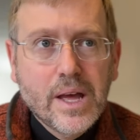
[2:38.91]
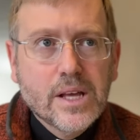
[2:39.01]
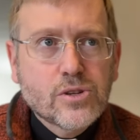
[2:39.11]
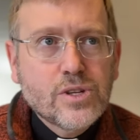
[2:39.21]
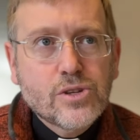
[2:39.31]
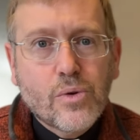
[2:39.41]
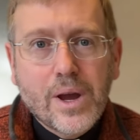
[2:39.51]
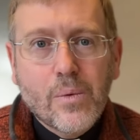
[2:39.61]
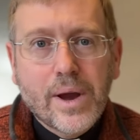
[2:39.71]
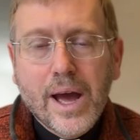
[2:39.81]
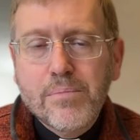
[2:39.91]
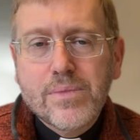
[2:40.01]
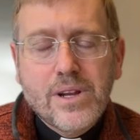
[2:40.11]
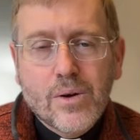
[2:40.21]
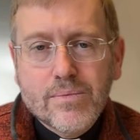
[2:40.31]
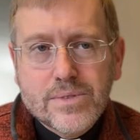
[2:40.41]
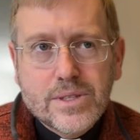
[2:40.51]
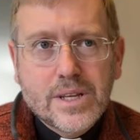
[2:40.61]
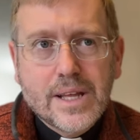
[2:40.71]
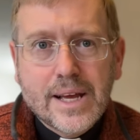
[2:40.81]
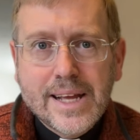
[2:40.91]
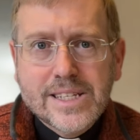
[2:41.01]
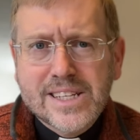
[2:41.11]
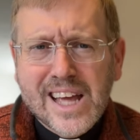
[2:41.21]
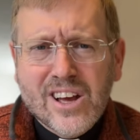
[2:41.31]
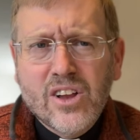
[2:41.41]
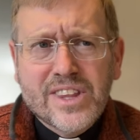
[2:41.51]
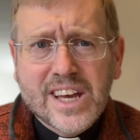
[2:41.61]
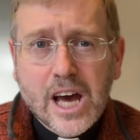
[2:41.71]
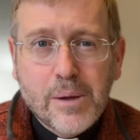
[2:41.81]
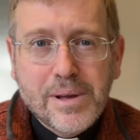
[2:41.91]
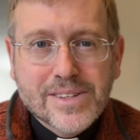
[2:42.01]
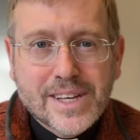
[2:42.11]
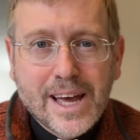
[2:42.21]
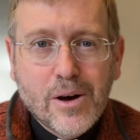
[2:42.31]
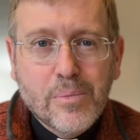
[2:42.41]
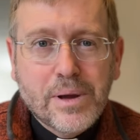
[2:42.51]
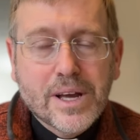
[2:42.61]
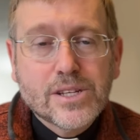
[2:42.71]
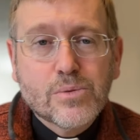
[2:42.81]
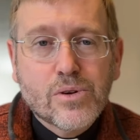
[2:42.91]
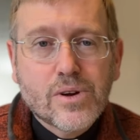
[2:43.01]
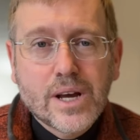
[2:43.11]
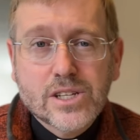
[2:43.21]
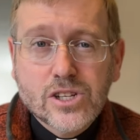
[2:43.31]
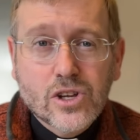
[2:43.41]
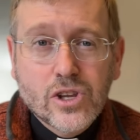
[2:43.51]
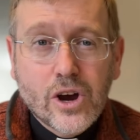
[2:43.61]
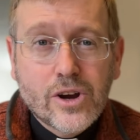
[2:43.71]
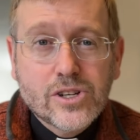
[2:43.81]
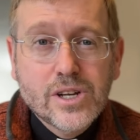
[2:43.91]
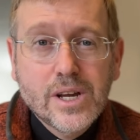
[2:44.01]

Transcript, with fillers: So this is a great way. I'm, you know, against it, I call it the economy of scale because we're such a large